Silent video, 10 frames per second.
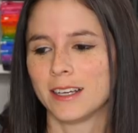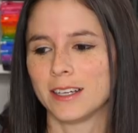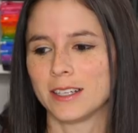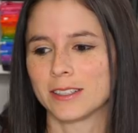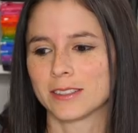
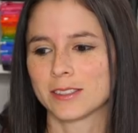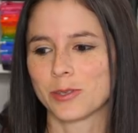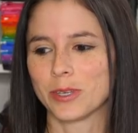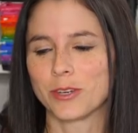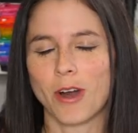uh,
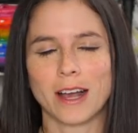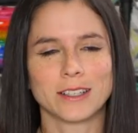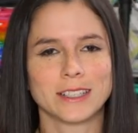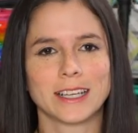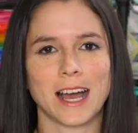so he
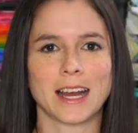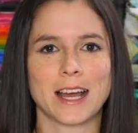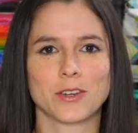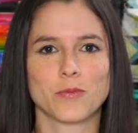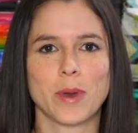groggily got
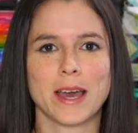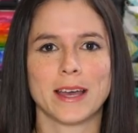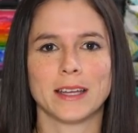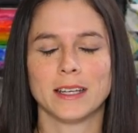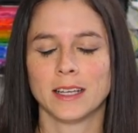out of
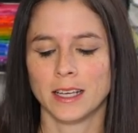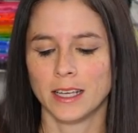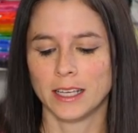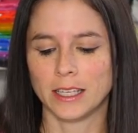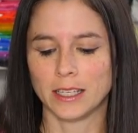bed.
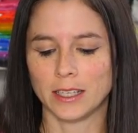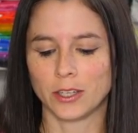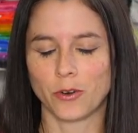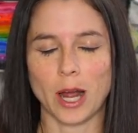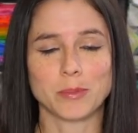
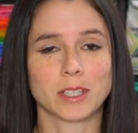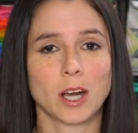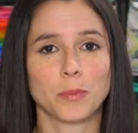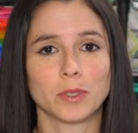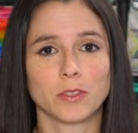He grabbed a
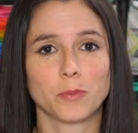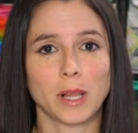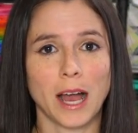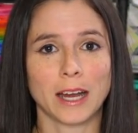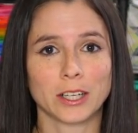couple of
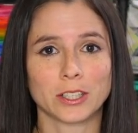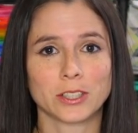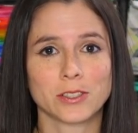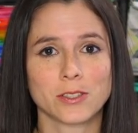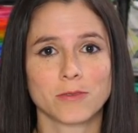
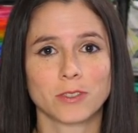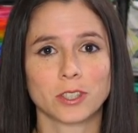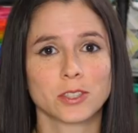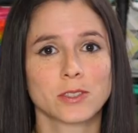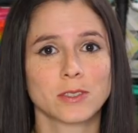pliers. The
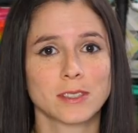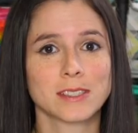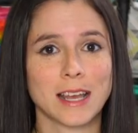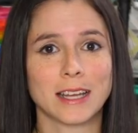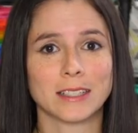first
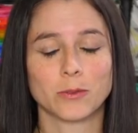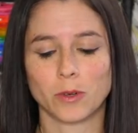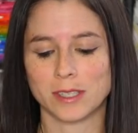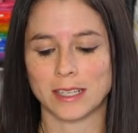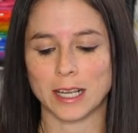said
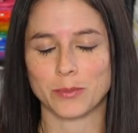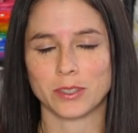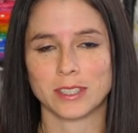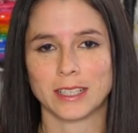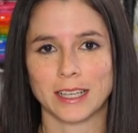wasn't
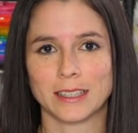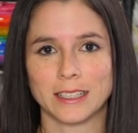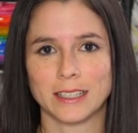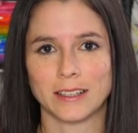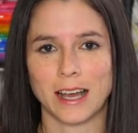able to get the
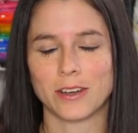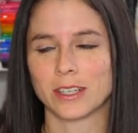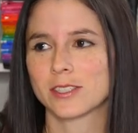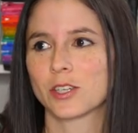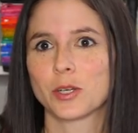needle out
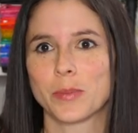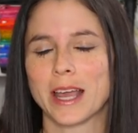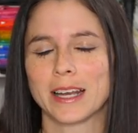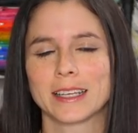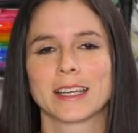and I started
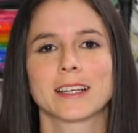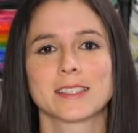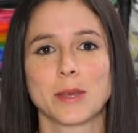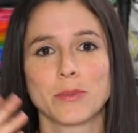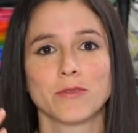panicking
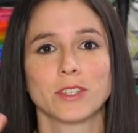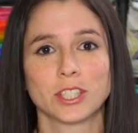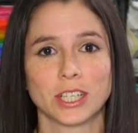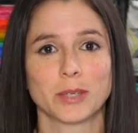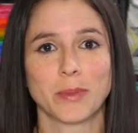because I'm
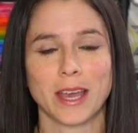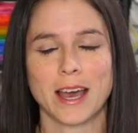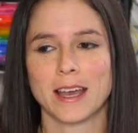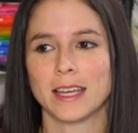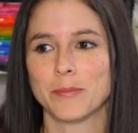envisioning my
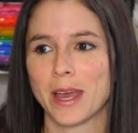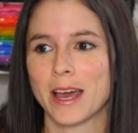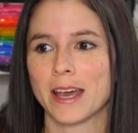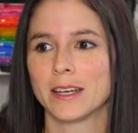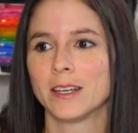head in my
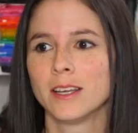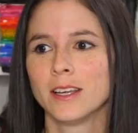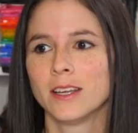head